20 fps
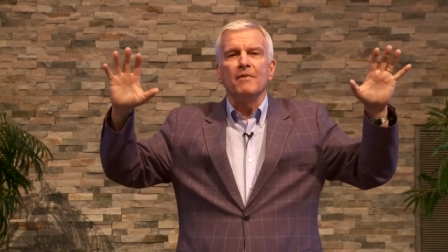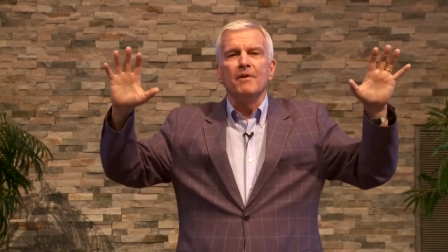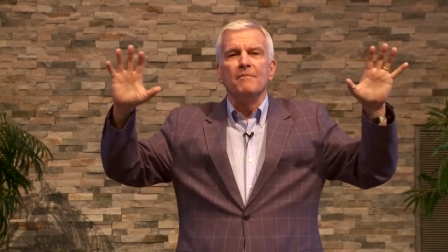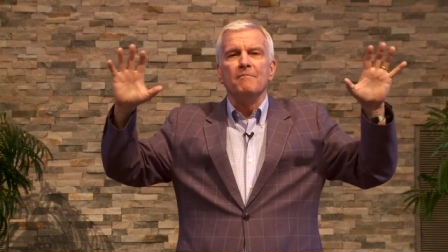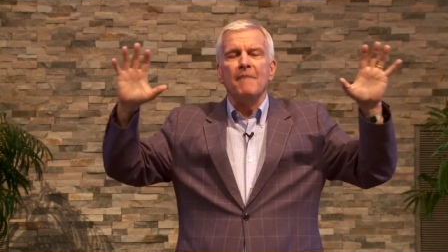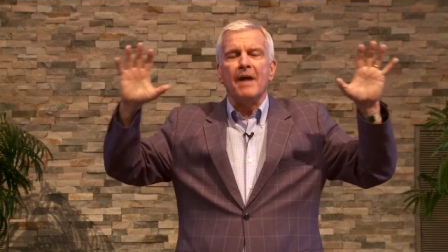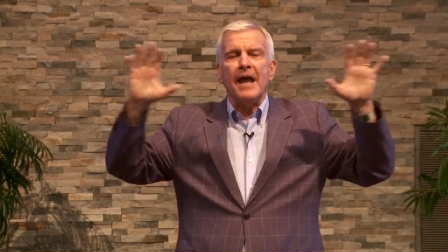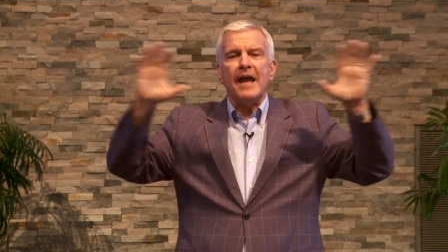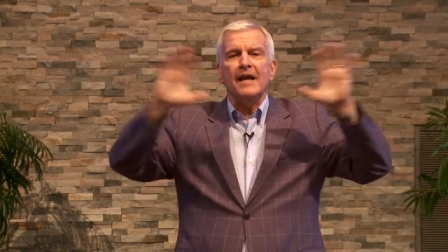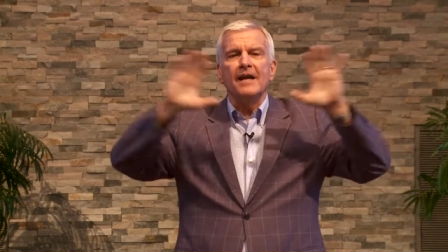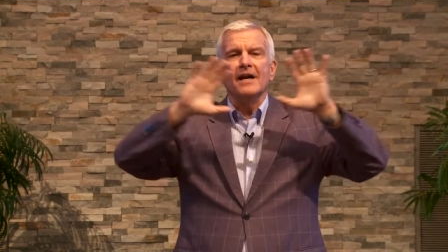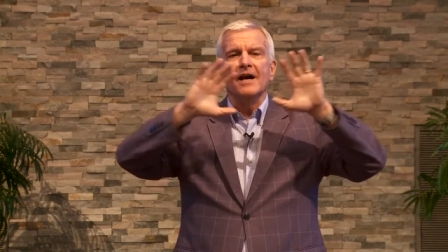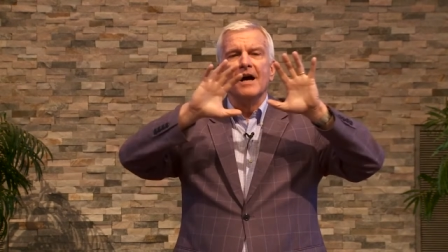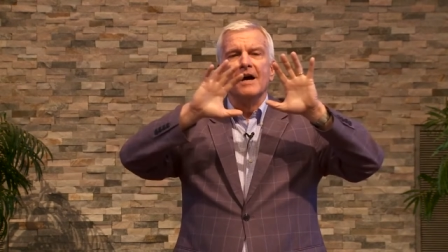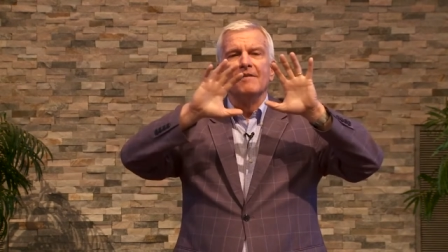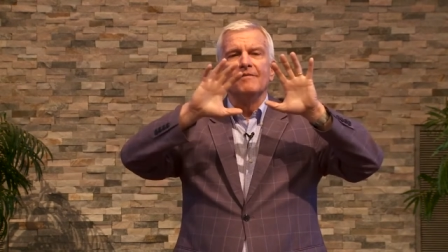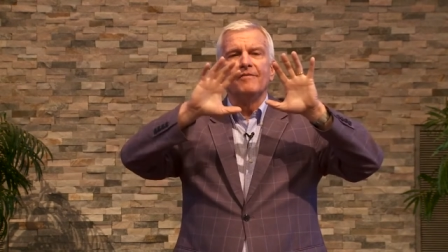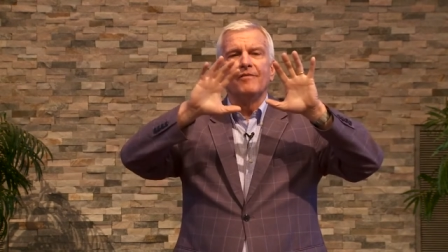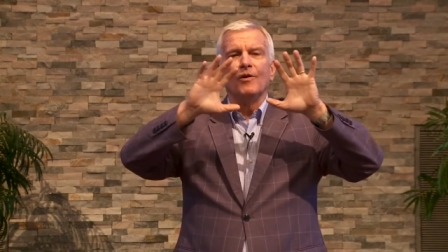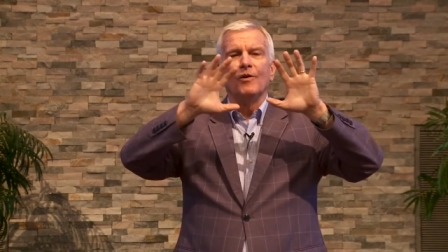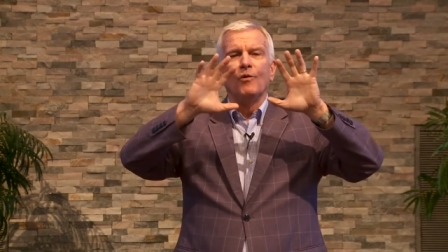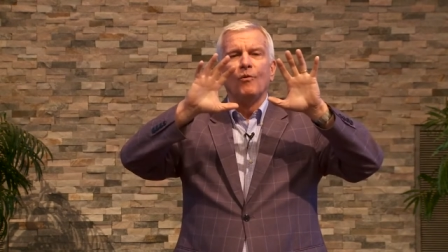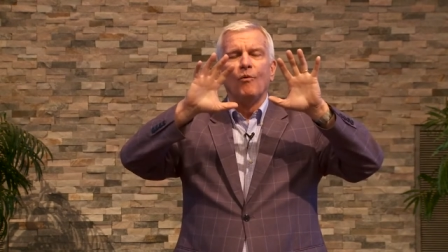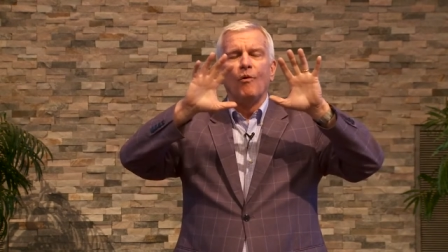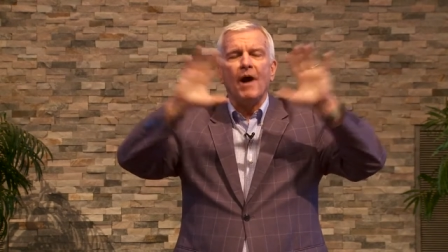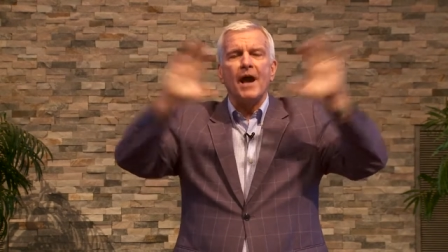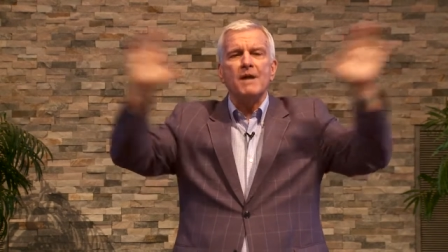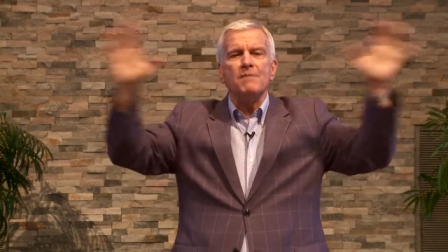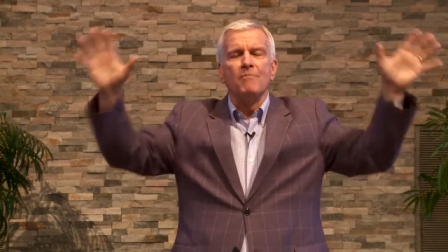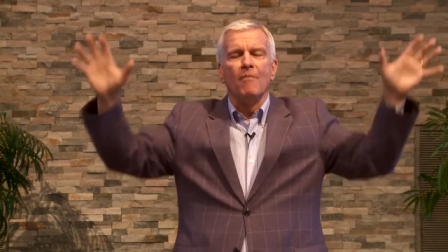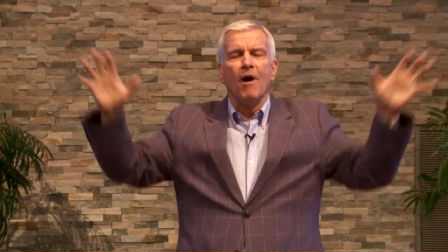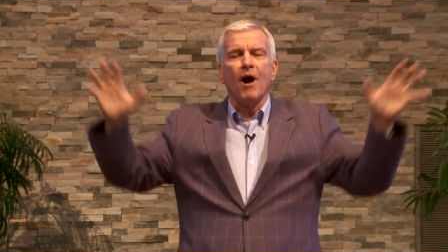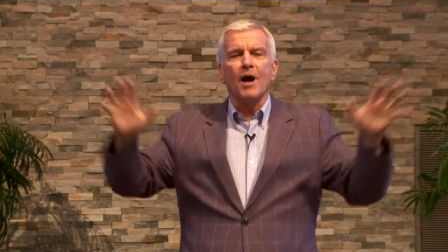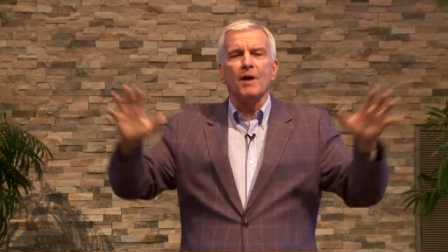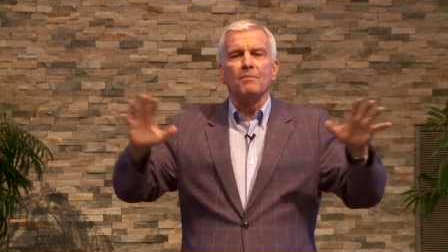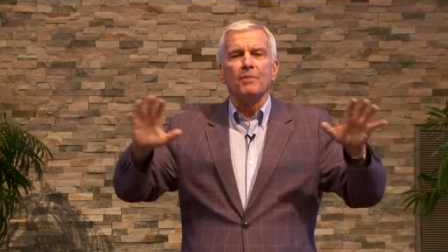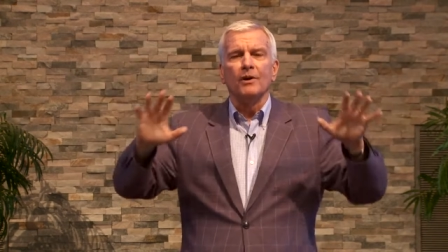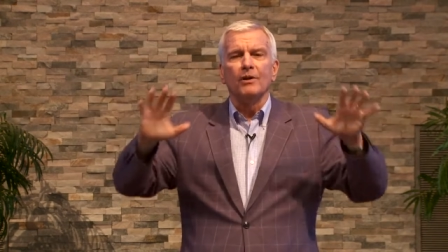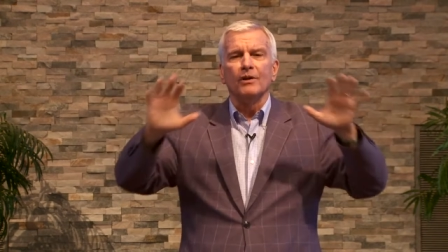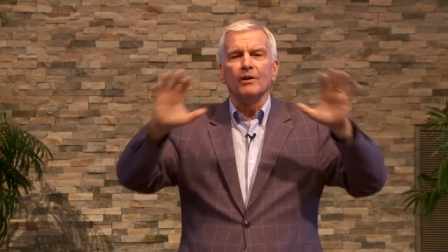made of white
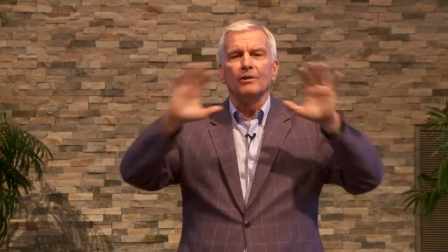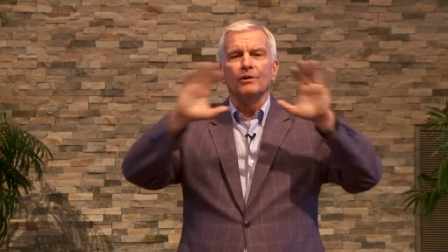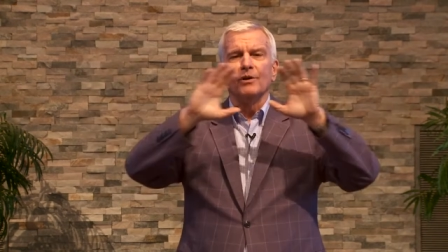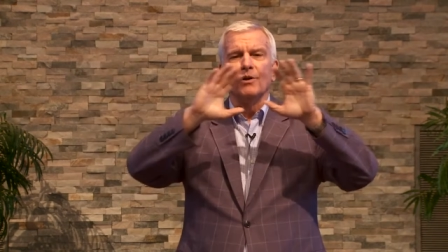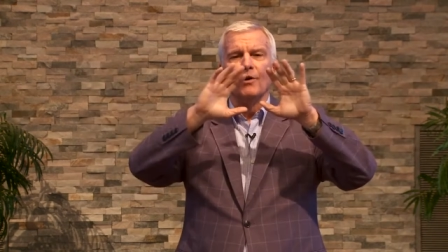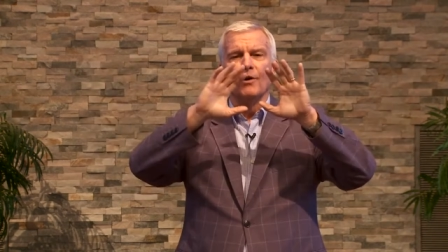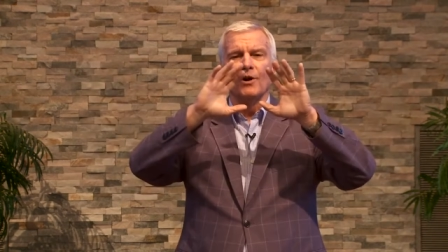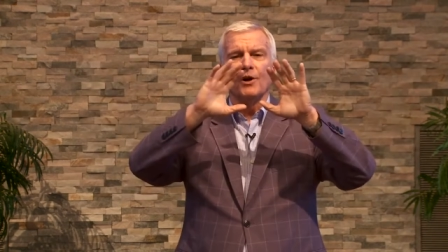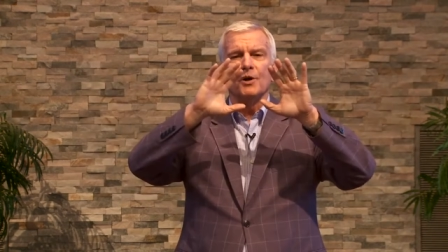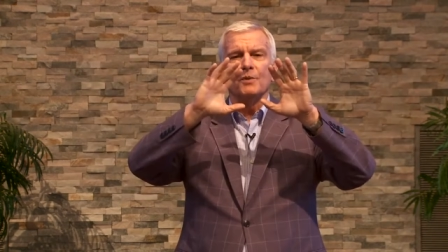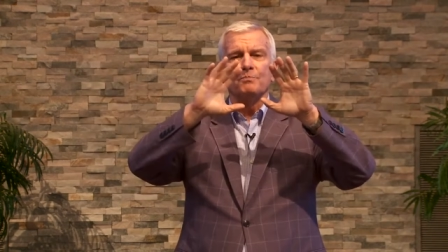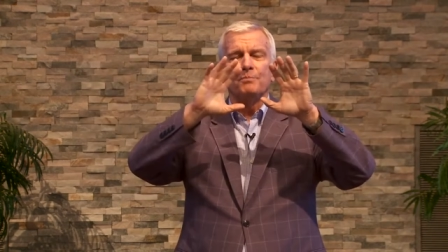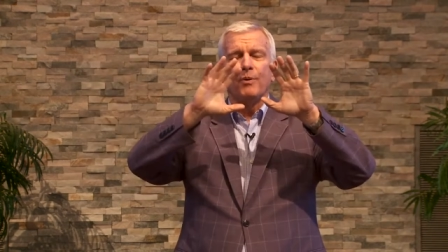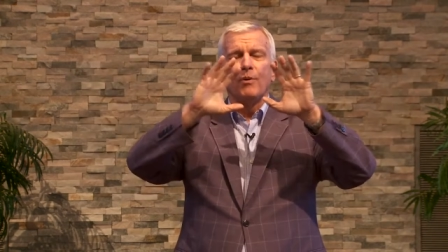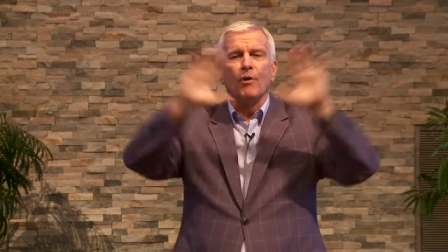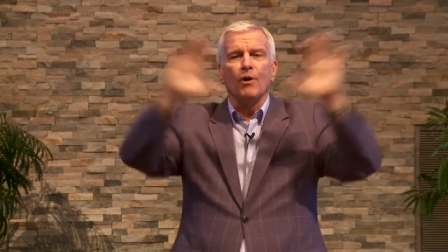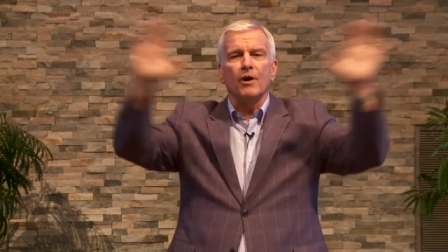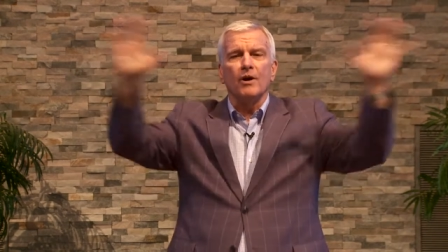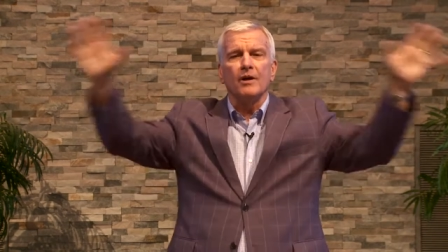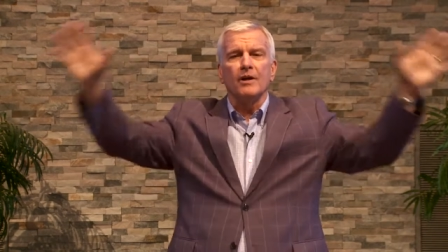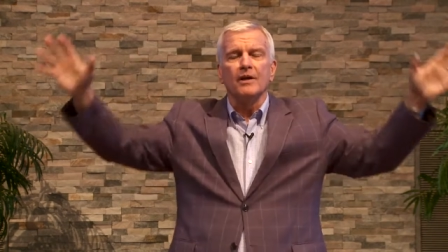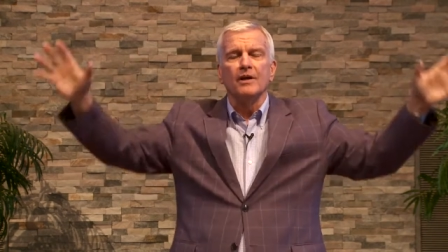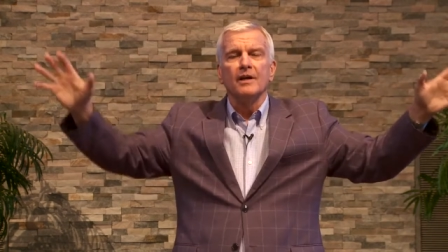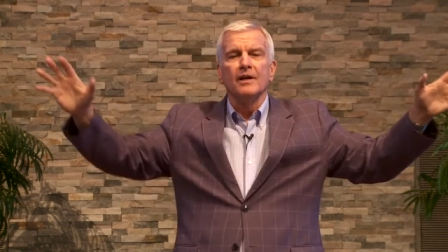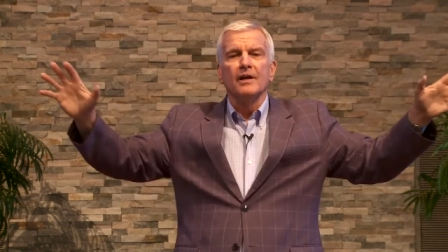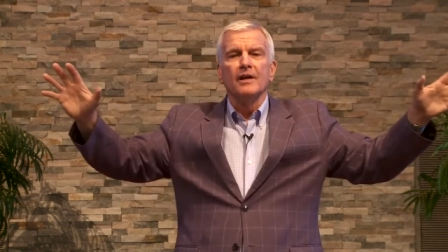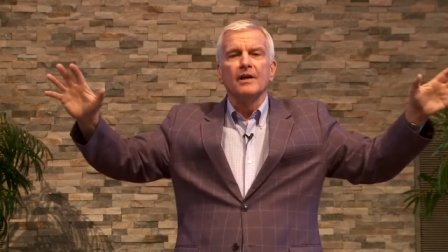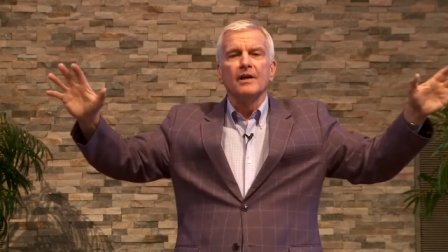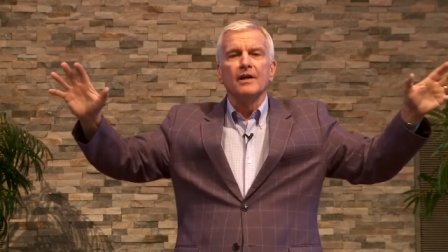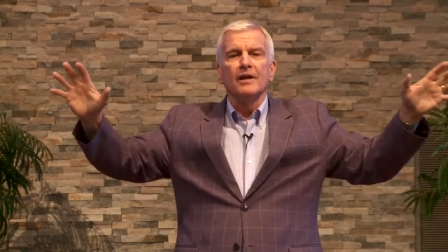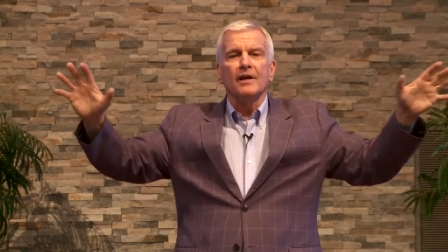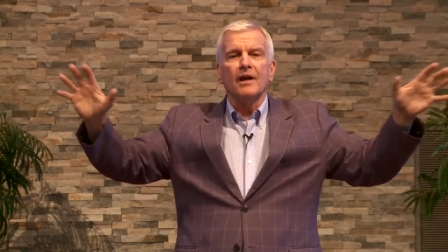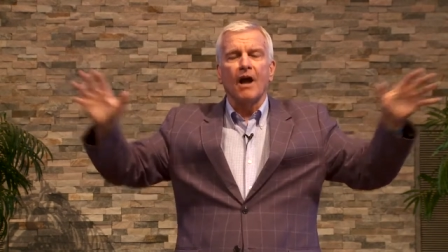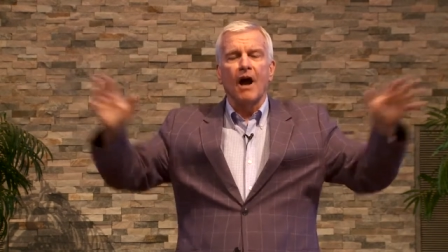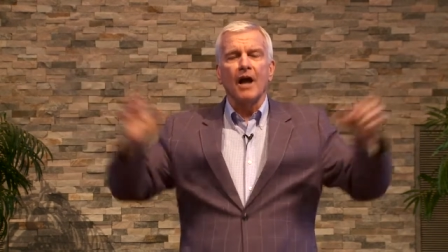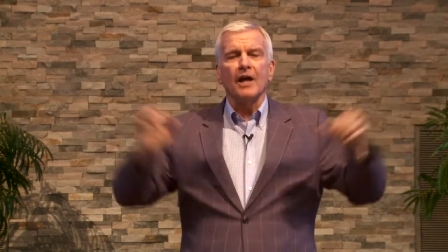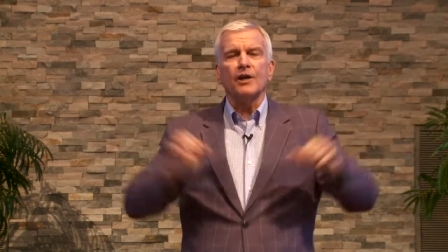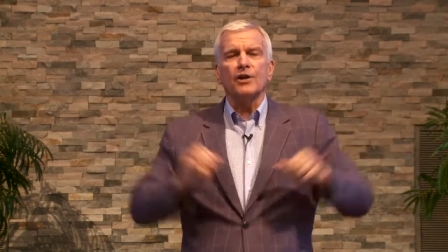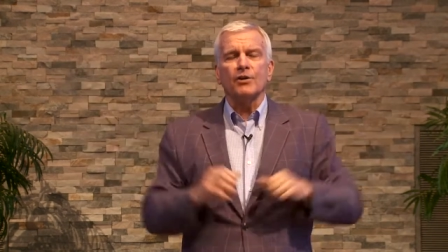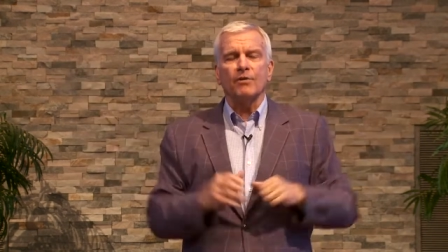marble or poured
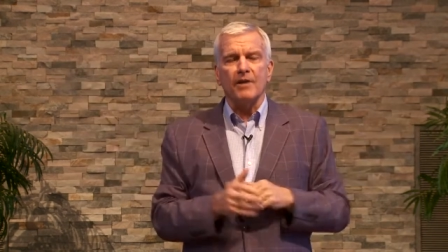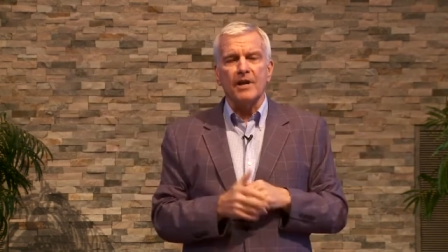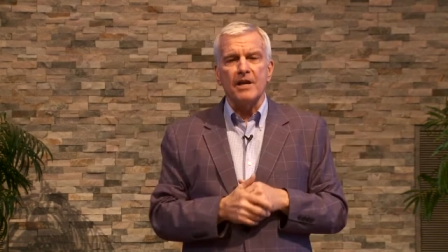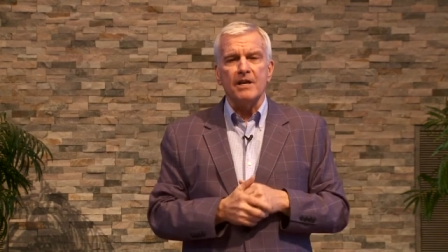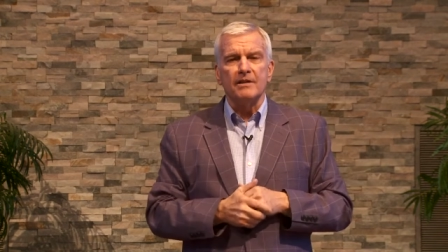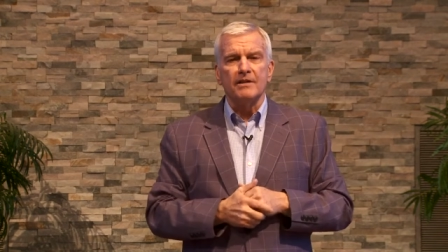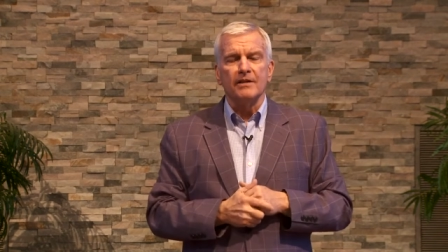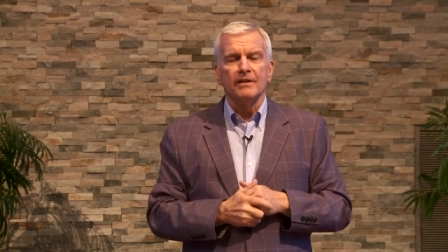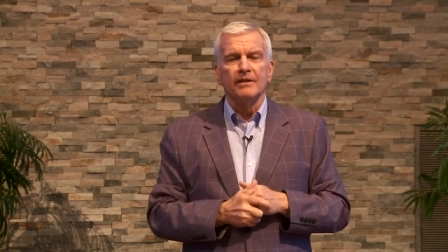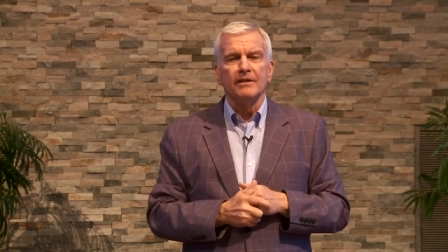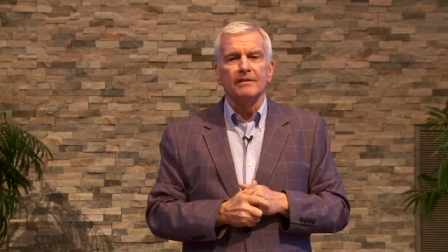concrete,